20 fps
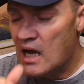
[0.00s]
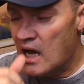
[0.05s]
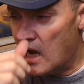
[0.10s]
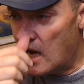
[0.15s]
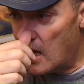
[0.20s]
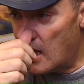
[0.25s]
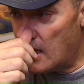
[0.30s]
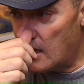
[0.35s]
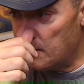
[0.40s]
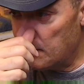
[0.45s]

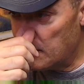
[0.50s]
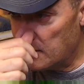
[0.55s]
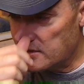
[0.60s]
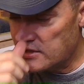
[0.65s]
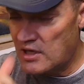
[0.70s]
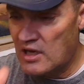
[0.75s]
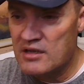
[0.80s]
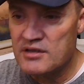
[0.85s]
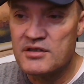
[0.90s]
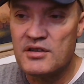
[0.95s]
It's
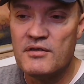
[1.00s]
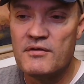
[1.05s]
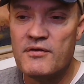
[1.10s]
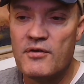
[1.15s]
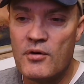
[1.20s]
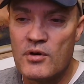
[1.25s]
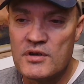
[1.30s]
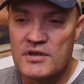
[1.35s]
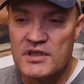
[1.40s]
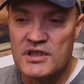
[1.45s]
also
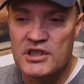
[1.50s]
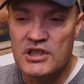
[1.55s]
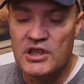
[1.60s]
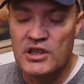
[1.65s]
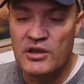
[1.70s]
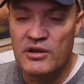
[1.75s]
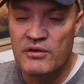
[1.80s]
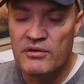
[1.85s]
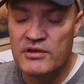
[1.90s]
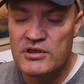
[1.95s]
forcing
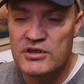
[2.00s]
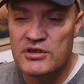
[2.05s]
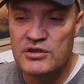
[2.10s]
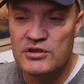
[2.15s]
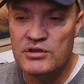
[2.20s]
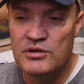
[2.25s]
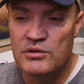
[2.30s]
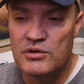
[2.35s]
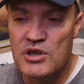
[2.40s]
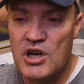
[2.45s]
you
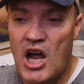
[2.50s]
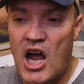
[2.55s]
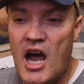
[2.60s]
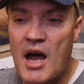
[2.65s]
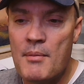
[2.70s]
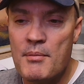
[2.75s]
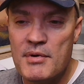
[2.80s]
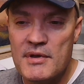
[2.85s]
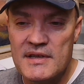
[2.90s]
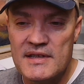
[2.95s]
to
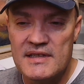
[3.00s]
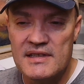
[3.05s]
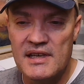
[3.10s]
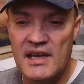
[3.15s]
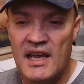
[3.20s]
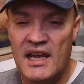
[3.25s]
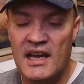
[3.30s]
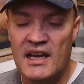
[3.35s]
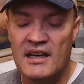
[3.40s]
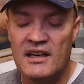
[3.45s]

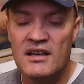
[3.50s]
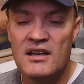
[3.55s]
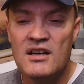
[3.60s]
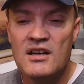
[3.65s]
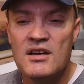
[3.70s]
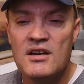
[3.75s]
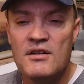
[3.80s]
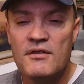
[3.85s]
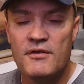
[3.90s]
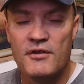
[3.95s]
compensate
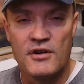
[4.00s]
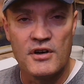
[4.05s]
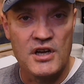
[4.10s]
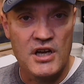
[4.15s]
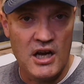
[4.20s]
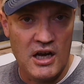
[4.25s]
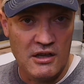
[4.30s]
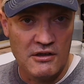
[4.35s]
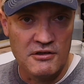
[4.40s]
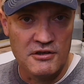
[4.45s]
for
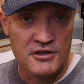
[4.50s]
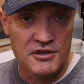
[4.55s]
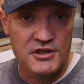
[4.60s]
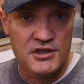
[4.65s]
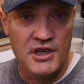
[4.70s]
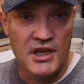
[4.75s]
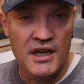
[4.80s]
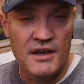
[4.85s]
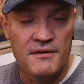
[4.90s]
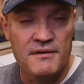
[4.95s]
color
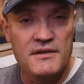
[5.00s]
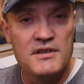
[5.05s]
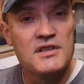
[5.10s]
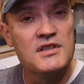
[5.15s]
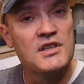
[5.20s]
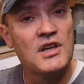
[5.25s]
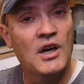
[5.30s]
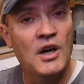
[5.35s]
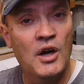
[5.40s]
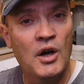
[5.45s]
shift.
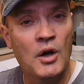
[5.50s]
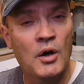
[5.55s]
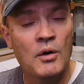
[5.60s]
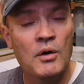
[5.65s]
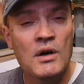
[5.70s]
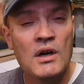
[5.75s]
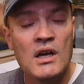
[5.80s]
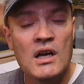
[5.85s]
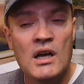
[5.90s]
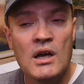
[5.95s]
So
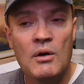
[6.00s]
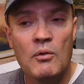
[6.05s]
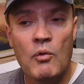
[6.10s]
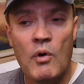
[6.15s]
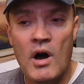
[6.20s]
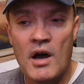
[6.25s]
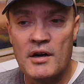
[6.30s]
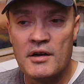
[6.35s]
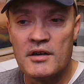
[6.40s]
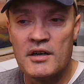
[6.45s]

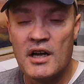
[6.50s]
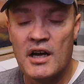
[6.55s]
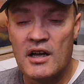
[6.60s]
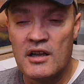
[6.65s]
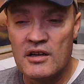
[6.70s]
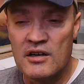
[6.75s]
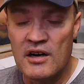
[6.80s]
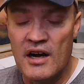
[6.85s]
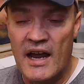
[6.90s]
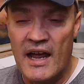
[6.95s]

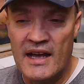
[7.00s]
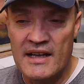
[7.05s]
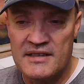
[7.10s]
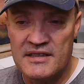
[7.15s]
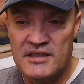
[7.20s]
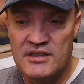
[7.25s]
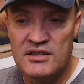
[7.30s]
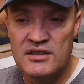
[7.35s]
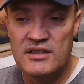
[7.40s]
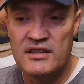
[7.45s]
watercolor,
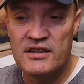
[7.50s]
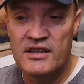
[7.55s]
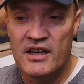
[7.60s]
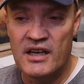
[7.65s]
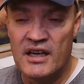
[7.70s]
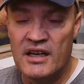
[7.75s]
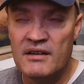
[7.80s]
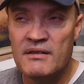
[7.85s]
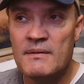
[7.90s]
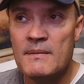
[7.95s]

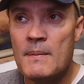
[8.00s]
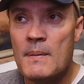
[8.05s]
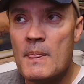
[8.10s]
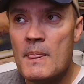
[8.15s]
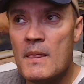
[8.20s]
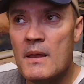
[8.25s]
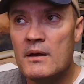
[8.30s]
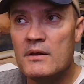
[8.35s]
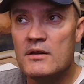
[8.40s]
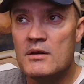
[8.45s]
the
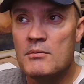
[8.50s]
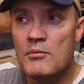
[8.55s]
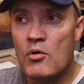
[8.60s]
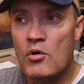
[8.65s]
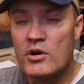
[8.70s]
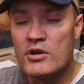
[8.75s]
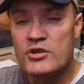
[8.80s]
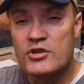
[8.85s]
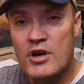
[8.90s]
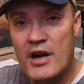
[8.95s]

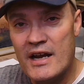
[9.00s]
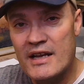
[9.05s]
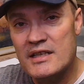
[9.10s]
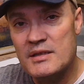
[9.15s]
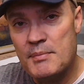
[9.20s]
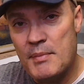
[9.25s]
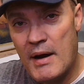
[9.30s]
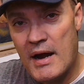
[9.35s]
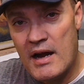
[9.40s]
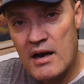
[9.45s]
more
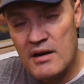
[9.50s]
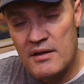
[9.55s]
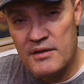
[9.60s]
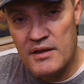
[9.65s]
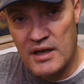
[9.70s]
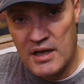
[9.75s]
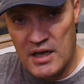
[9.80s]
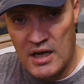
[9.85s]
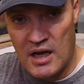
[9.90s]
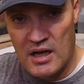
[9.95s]
transparent the
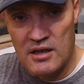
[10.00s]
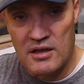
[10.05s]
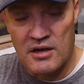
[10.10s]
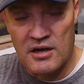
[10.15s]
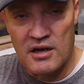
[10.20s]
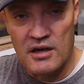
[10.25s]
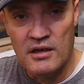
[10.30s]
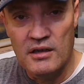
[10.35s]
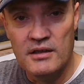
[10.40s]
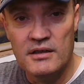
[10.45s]

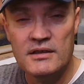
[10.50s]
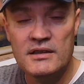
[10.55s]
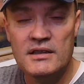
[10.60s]
color